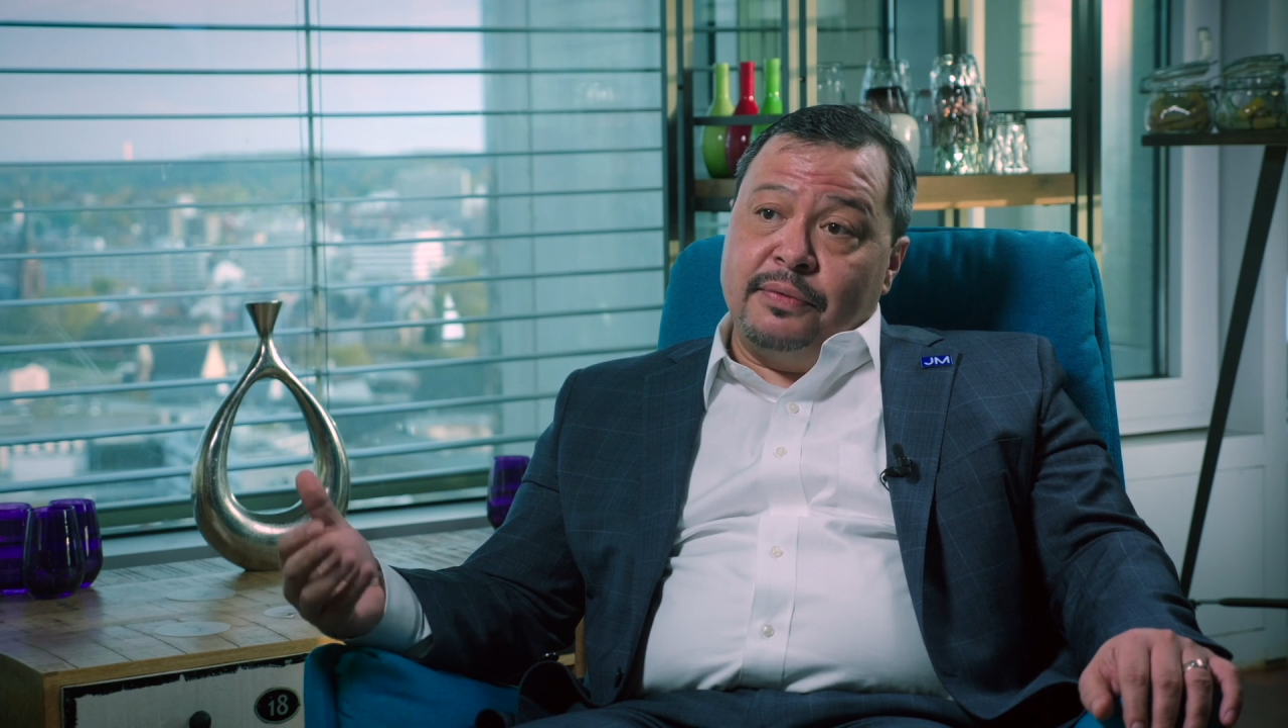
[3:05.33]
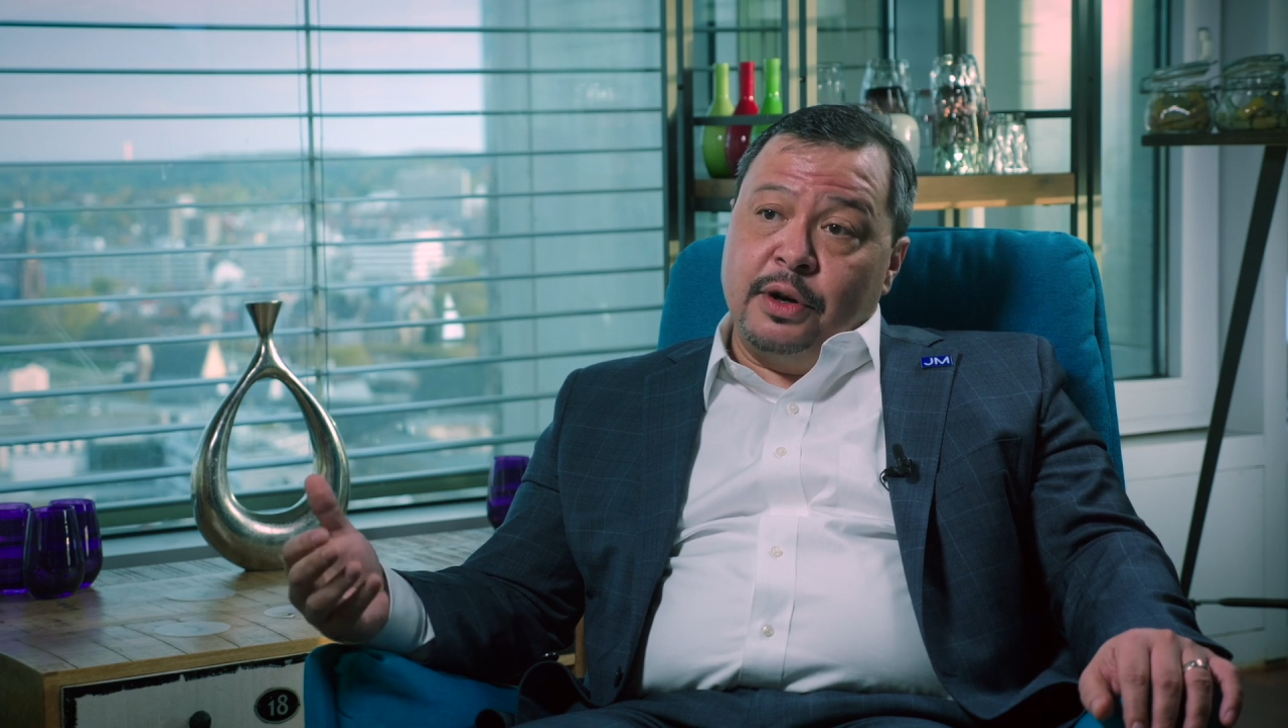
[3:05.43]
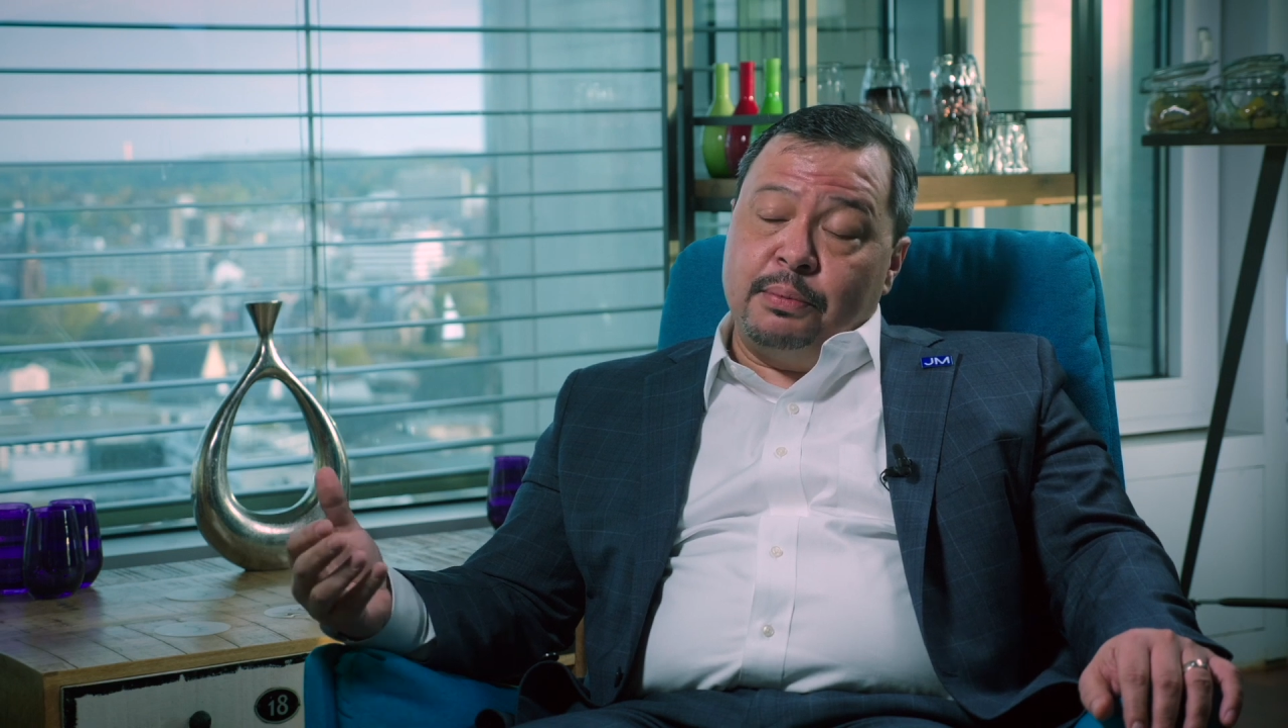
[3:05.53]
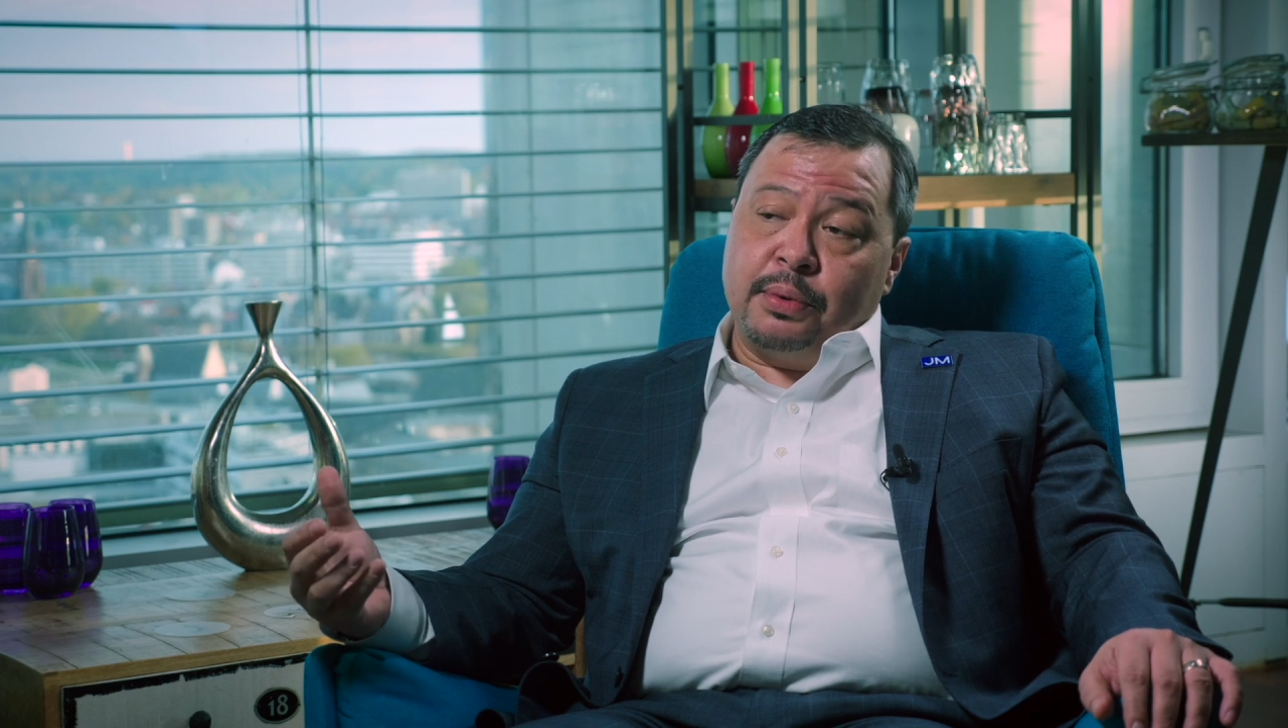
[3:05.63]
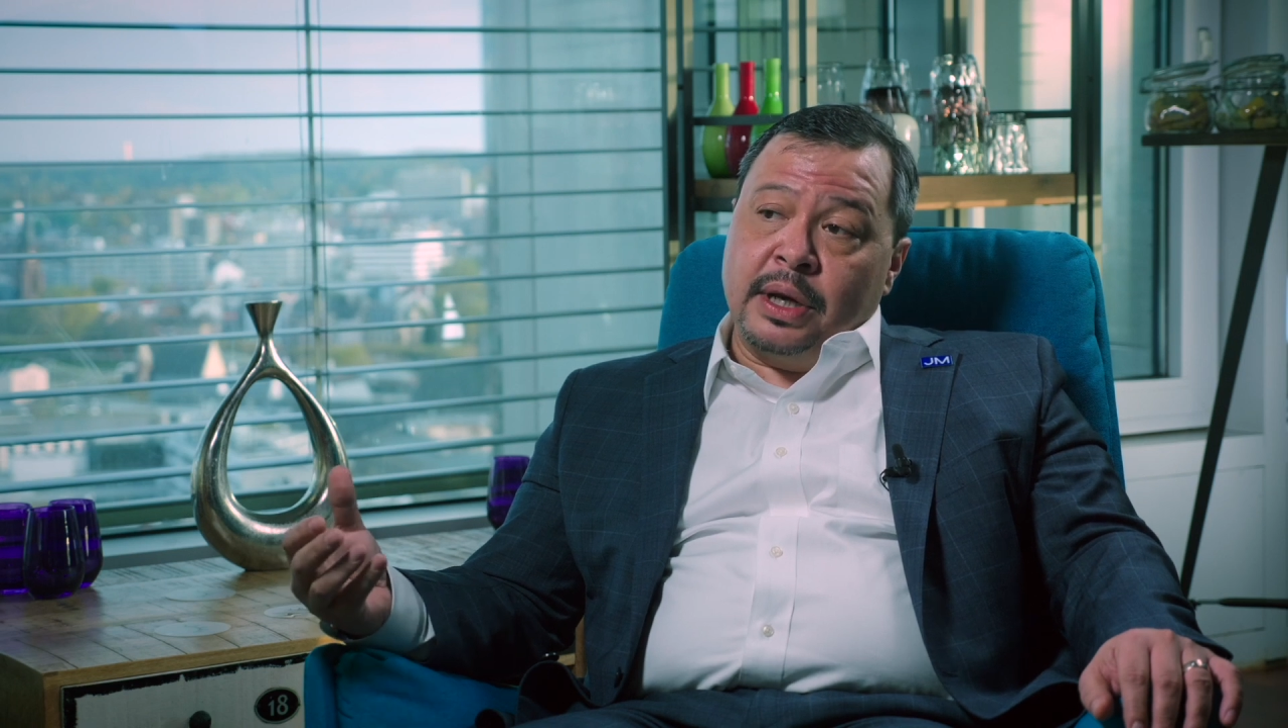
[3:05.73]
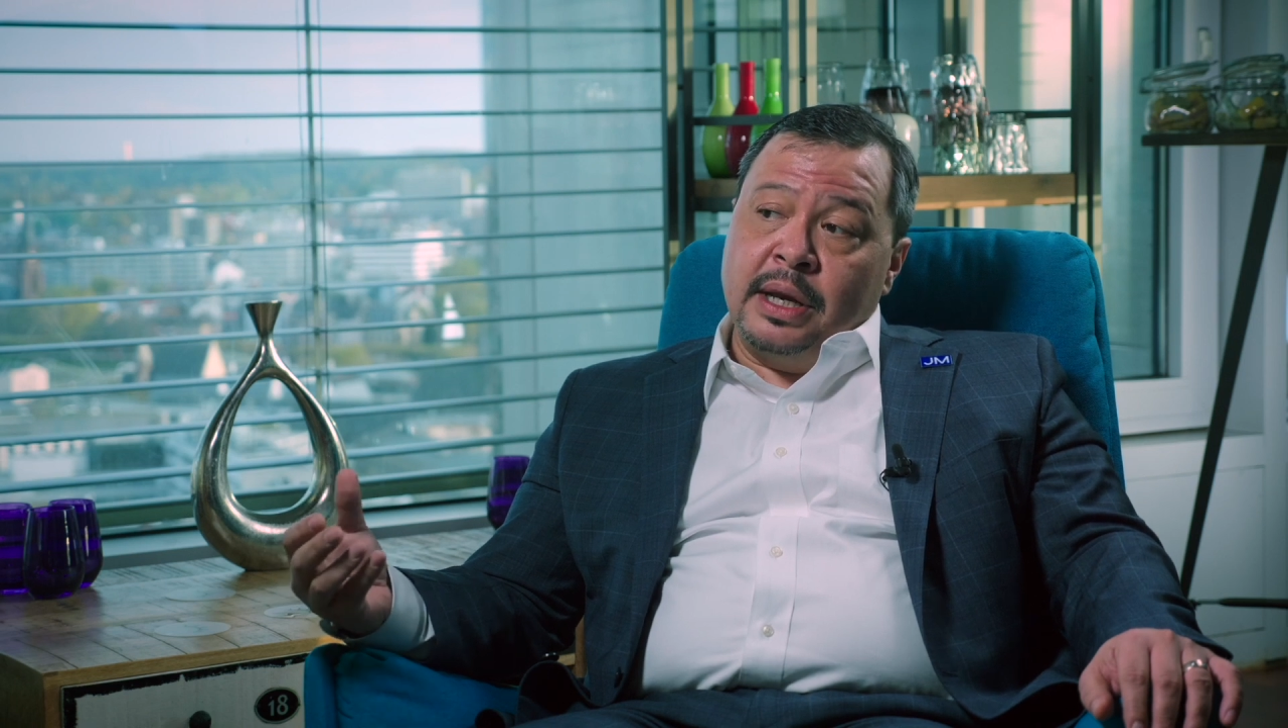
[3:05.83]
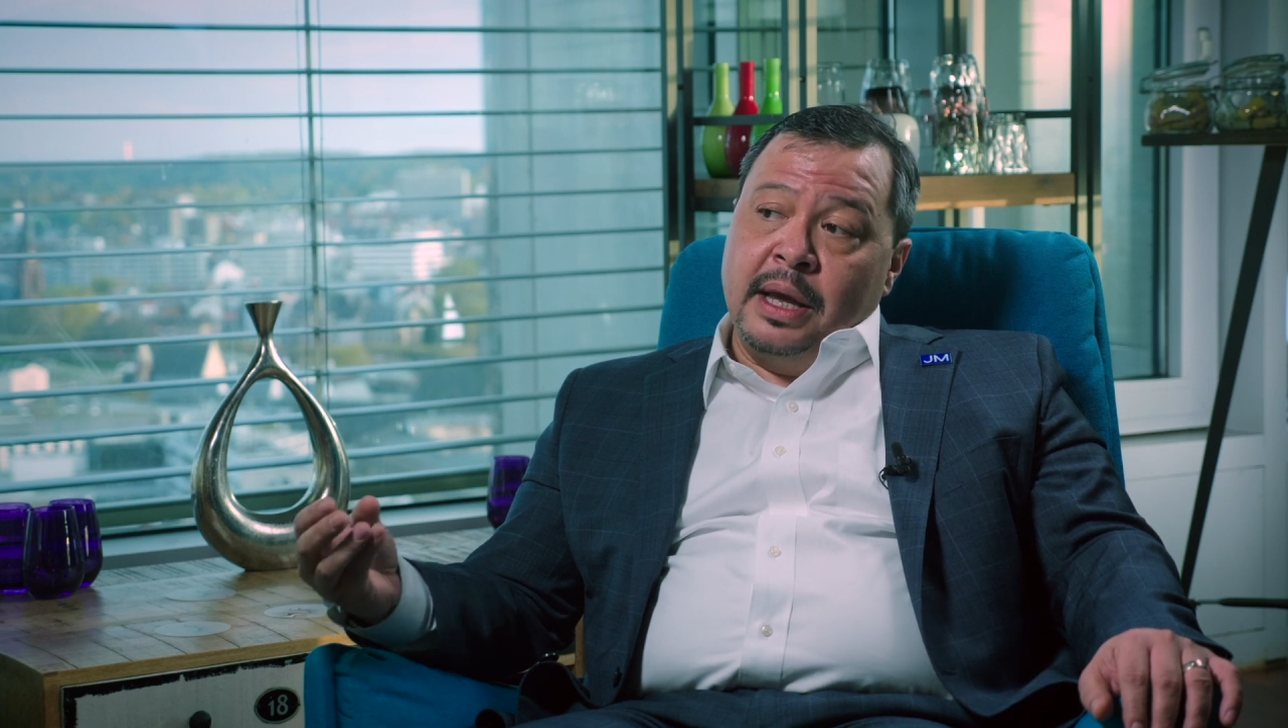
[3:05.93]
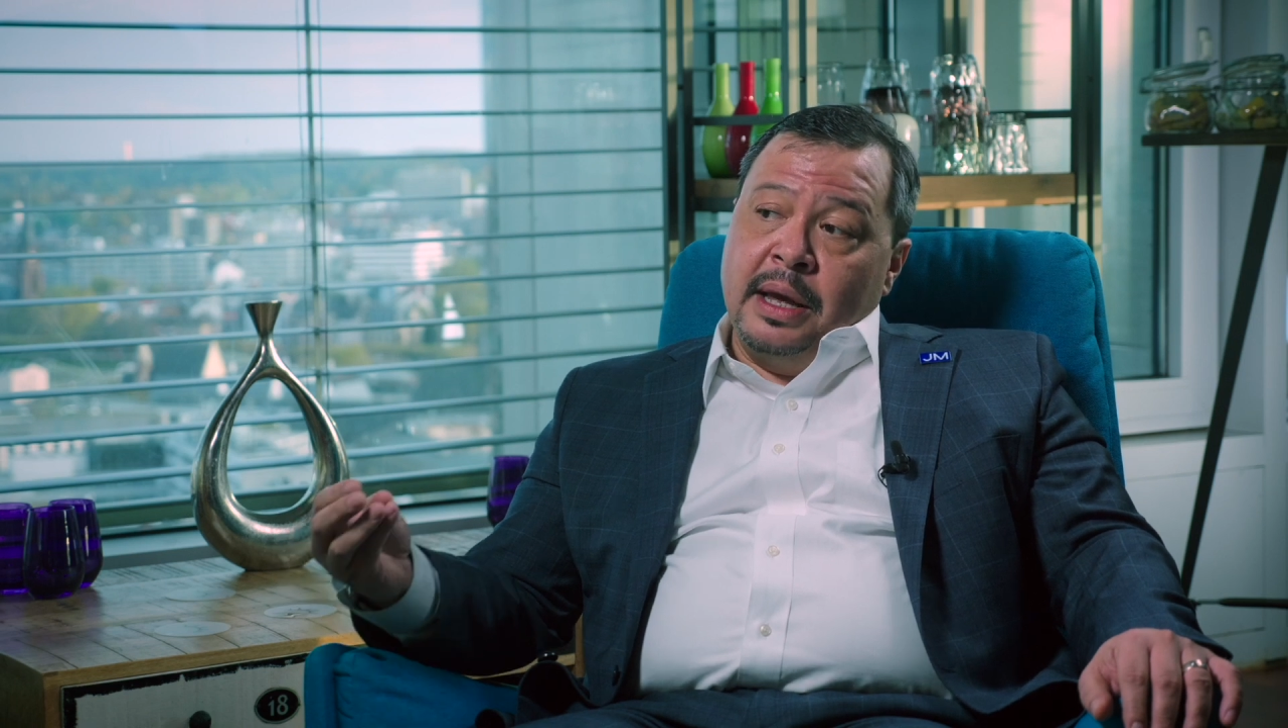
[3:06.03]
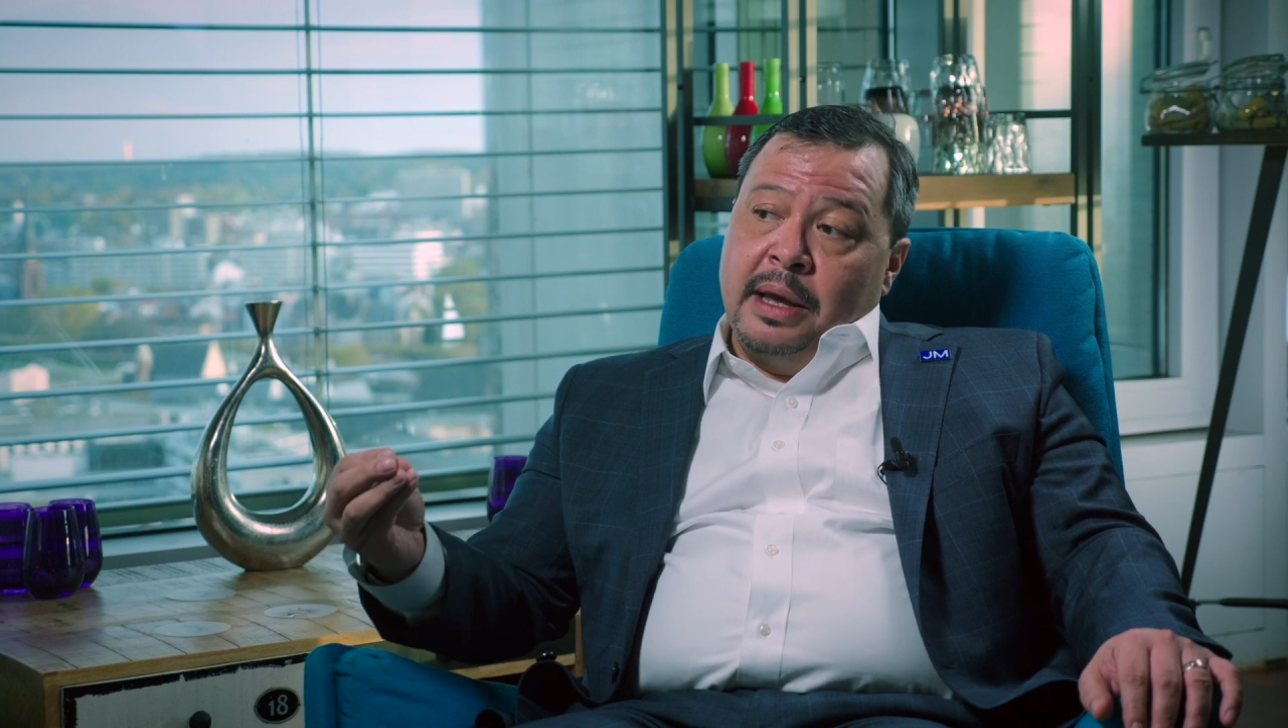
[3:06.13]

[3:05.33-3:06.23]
footprint.